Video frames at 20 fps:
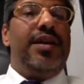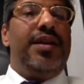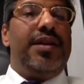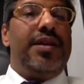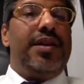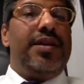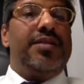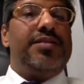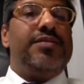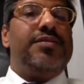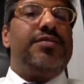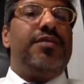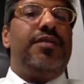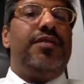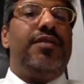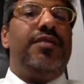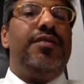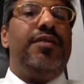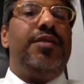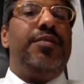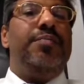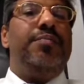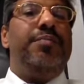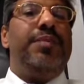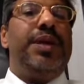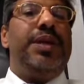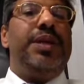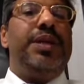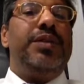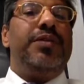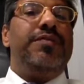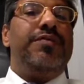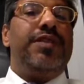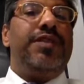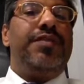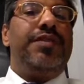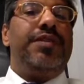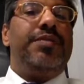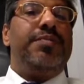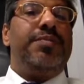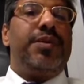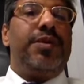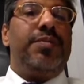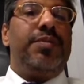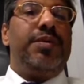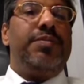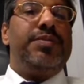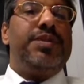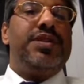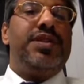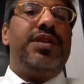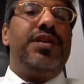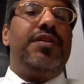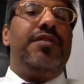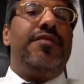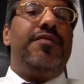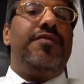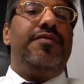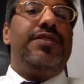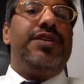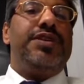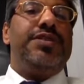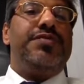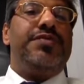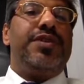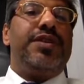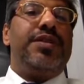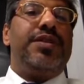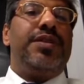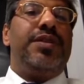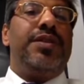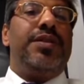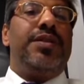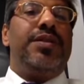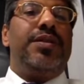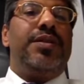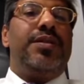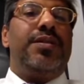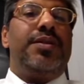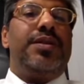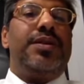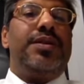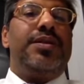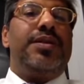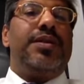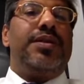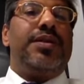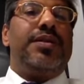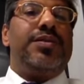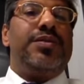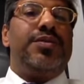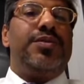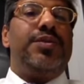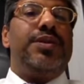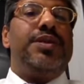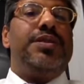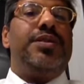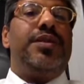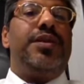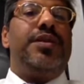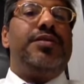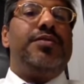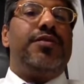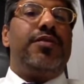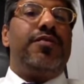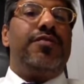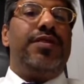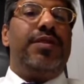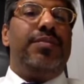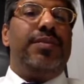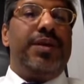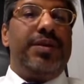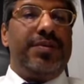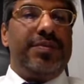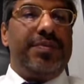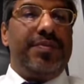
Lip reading: can solve many of our problems which were not so easily solvable.